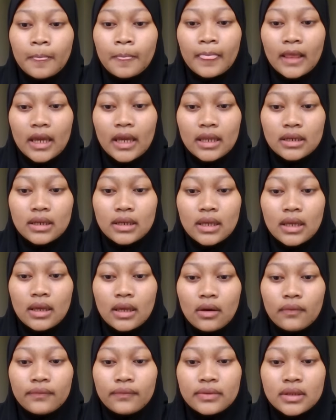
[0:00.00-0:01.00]
and they
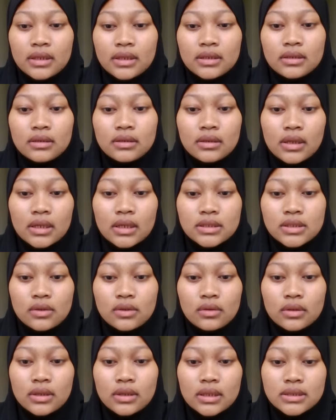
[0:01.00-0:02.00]
often
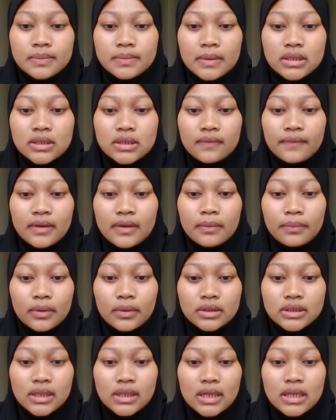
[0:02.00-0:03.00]
exclude specific
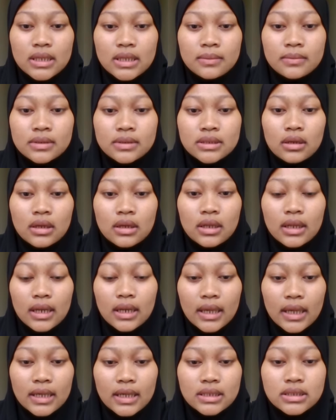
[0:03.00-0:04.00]
project elements
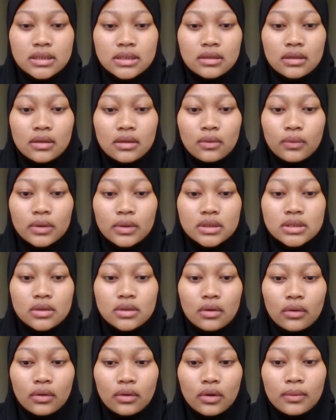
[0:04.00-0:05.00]
like external works
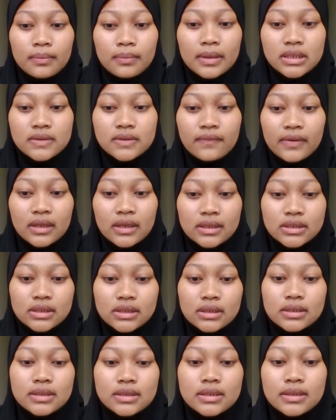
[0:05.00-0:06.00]
or complex
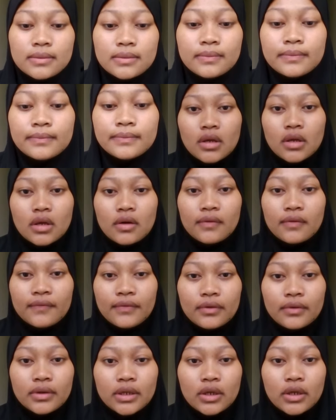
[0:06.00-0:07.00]
finishes.
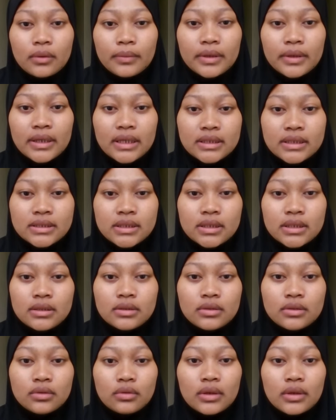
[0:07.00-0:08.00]
For recommendation
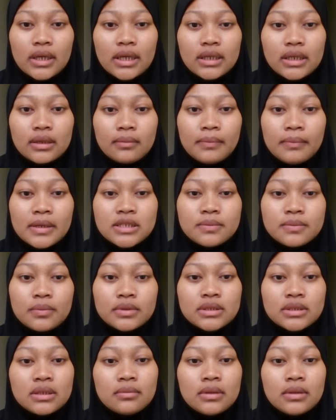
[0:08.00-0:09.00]
to get the best
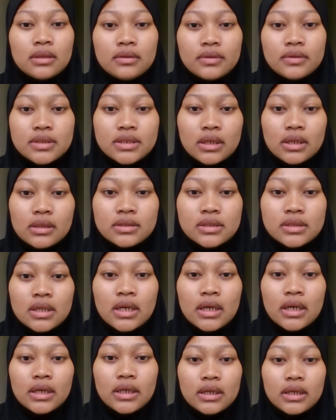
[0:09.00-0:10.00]
possible results,
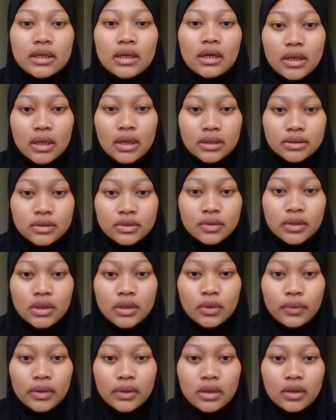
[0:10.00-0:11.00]
here are three
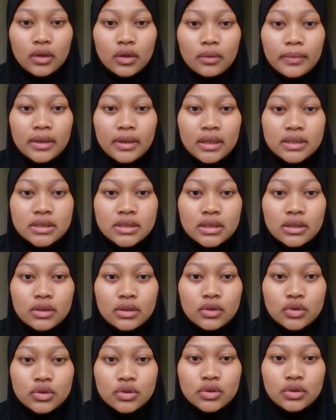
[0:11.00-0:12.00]
quick recommendations
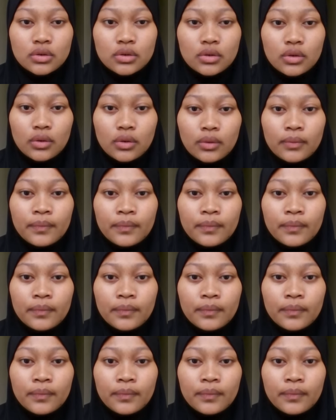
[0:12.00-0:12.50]
you should know.